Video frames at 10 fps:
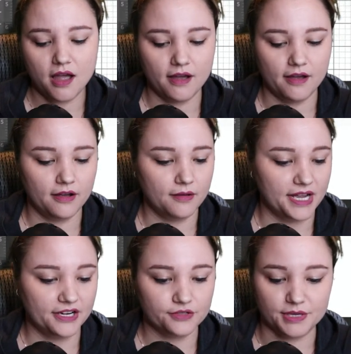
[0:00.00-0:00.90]

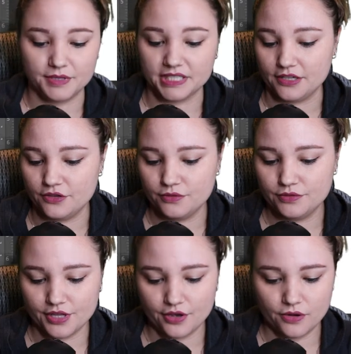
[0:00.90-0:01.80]
I don't typically use
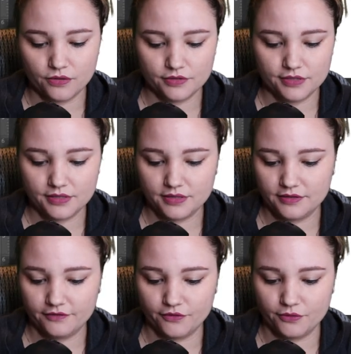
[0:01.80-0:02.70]
those
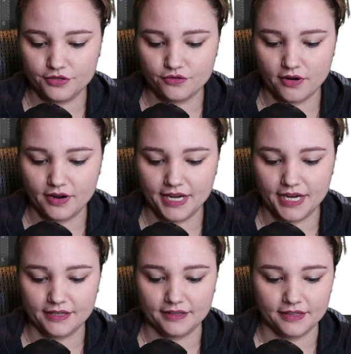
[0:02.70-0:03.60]
for
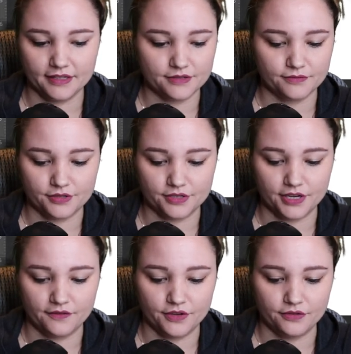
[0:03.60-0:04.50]
drawing, and then this will just
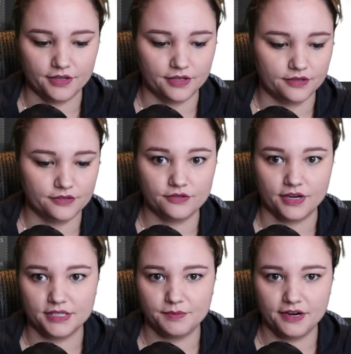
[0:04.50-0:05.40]
give you the
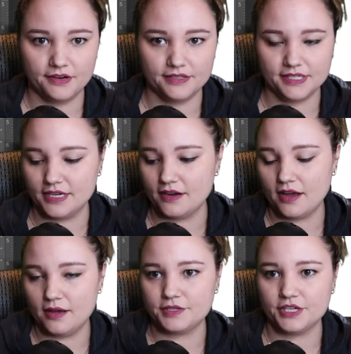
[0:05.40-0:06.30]
transparency
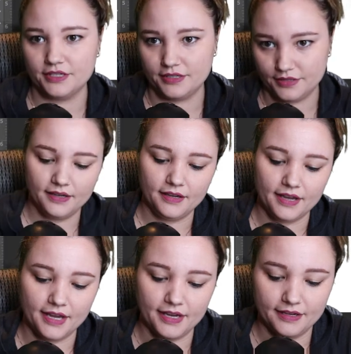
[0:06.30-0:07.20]
options,
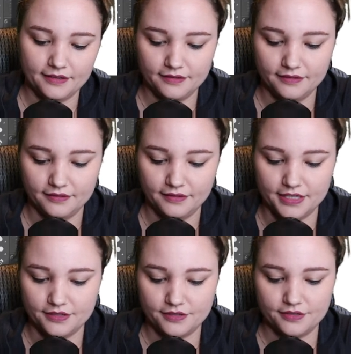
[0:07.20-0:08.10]
and
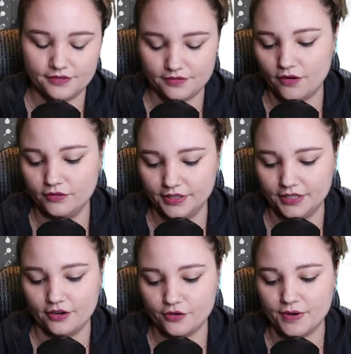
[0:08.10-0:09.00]
these only
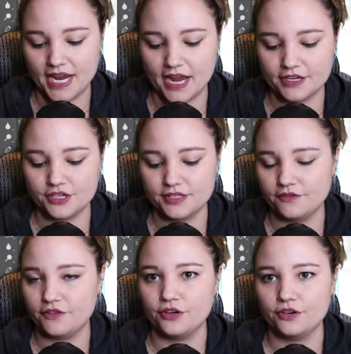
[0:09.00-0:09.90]
are quick actions
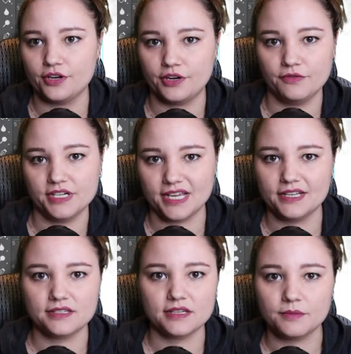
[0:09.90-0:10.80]
if you're going to
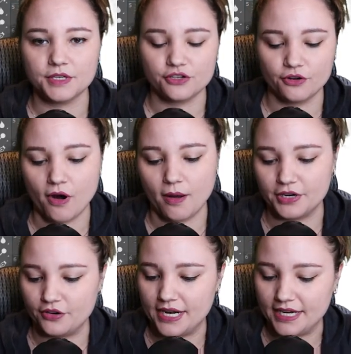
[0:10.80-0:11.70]
resize an image or crop it
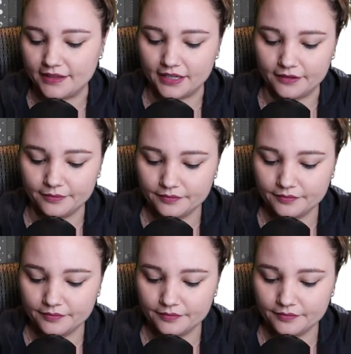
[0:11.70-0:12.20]
or anything.